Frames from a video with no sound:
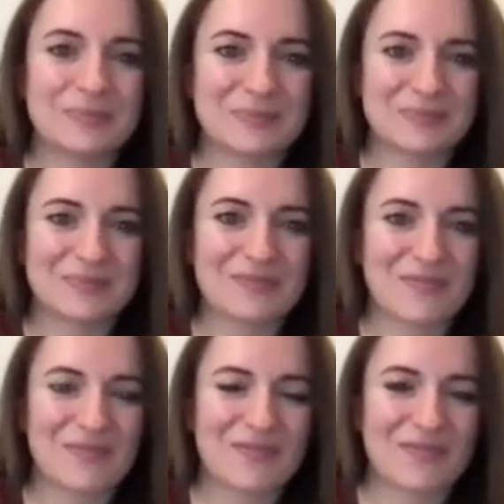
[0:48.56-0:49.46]

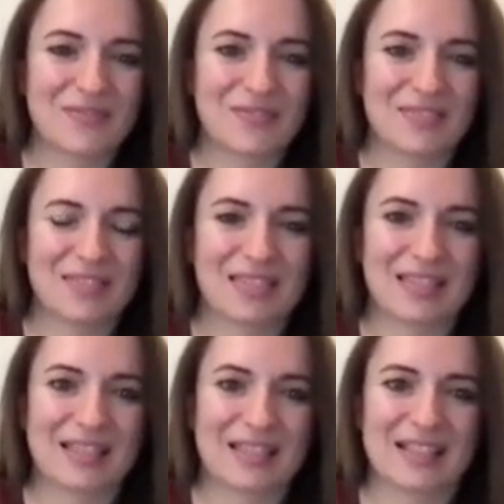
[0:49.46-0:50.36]

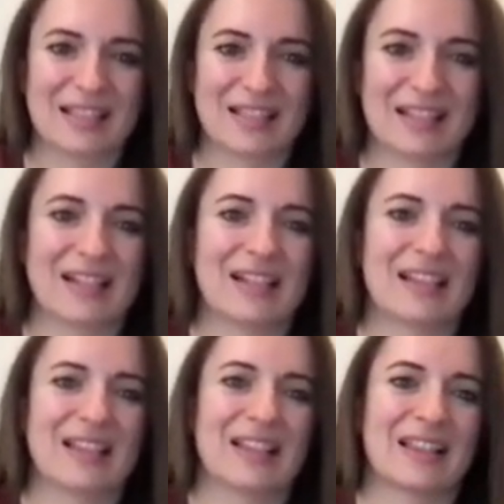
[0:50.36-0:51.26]

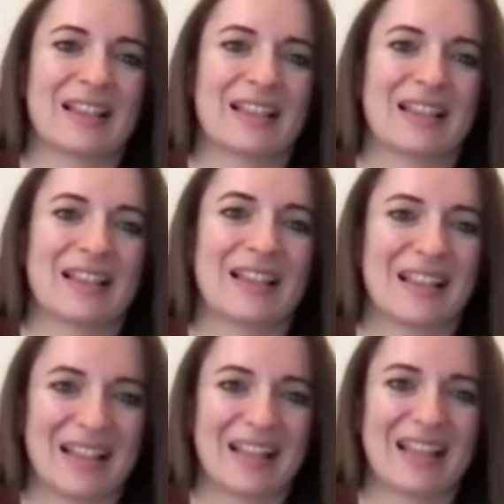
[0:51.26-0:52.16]

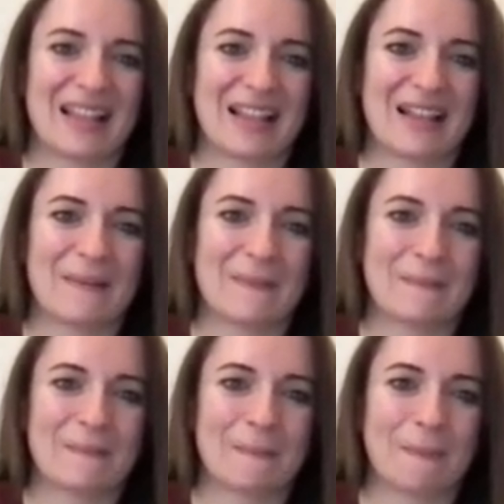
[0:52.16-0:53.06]

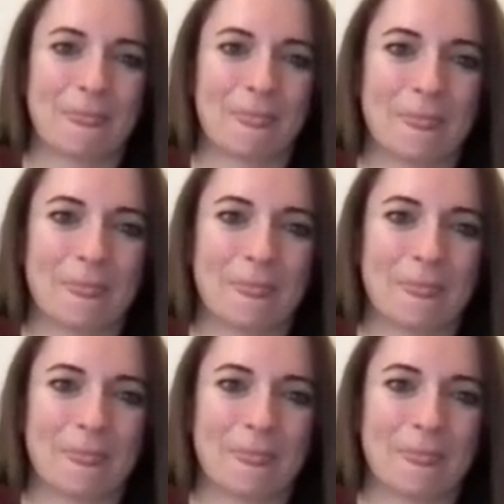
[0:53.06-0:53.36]
[no speech]